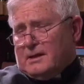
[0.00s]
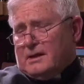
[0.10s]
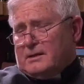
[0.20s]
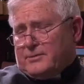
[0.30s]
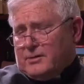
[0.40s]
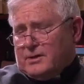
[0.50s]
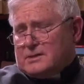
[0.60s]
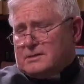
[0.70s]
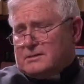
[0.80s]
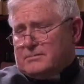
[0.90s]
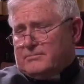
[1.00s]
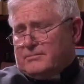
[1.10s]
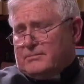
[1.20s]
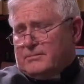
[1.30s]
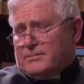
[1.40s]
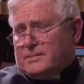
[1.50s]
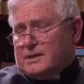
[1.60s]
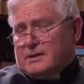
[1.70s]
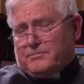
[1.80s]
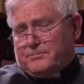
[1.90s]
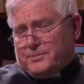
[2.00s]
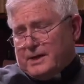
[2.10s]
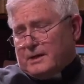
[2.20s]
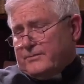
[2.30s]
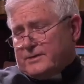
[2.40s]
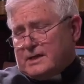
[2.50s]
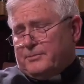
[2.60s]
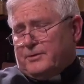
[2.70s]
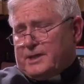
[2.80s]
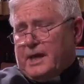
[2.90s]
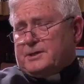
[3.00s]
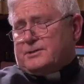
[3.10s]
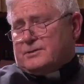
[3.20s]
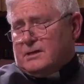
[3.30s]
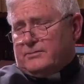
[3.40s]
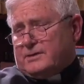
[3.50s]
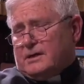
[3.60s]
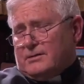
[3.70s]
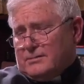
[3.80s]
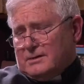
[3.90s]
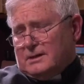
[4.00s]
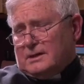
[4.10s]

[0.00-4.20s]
And, of course, the pinnacle of the temple, cast yourself down.